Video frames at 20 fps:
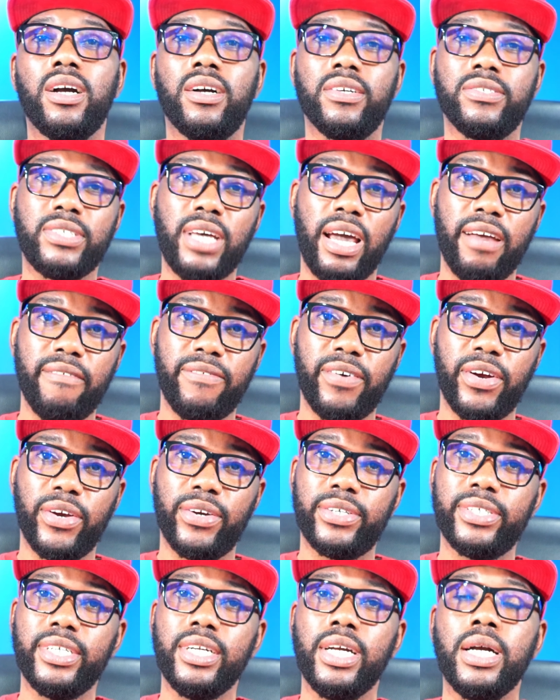
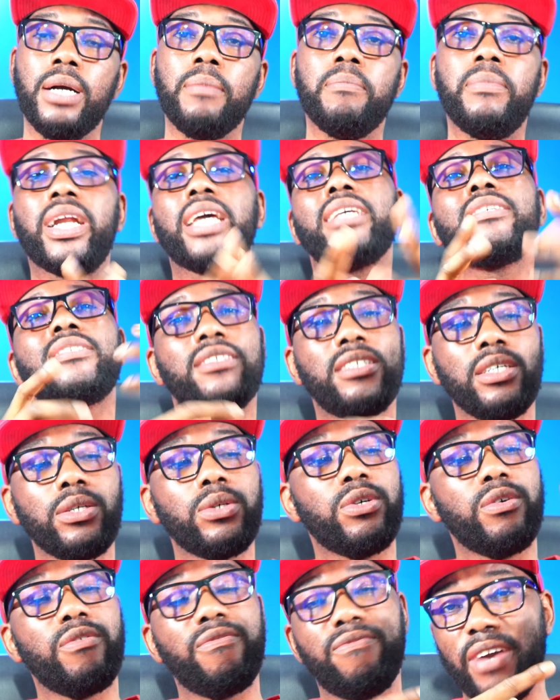sapphire. But it's
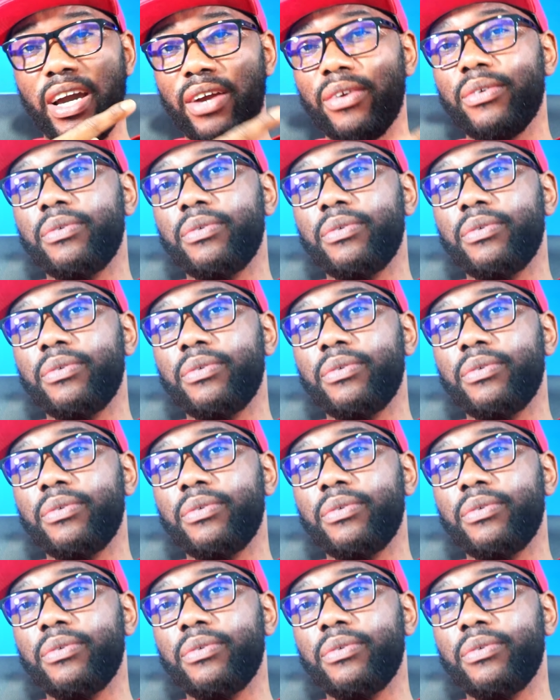still very